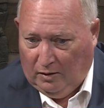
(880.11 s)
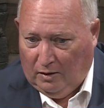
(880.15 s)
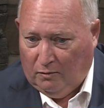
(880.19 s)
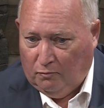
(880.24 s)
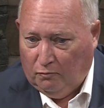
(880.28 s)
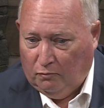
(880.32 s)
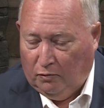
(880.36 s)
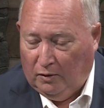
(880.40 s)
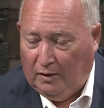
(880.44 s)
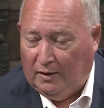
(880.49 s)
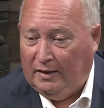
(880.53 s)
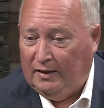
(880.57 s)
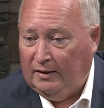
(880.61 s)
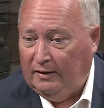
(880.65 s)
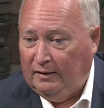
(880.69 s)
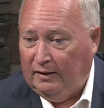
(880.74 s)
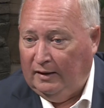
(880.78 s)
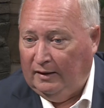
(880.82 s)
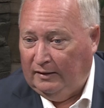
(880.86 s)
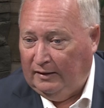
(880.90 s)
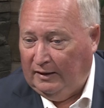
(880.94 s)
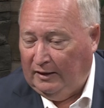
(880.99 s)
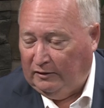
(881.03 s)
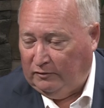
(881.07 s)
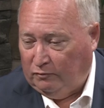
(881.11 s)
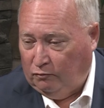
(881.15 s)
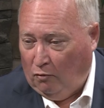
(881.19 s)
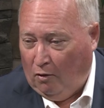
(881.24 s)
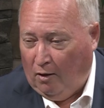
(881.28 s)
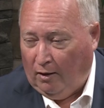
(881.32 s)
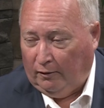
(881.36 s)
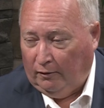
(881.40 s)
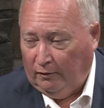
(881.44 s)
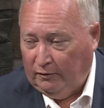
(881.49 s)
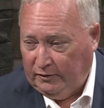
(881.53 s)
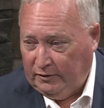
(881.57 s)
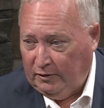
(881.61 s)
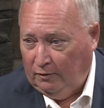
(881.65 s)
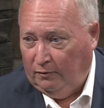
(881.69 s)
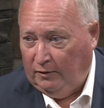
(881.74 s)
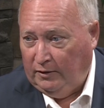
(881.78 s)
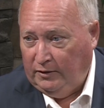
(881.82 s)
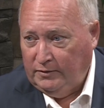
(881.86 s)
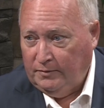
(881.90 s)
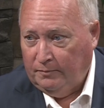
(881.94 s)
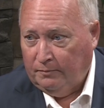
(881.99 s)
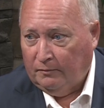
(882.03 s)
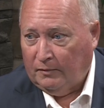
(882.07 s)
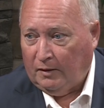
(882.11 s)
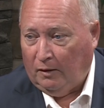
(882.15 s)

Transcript: really needs water and sewage.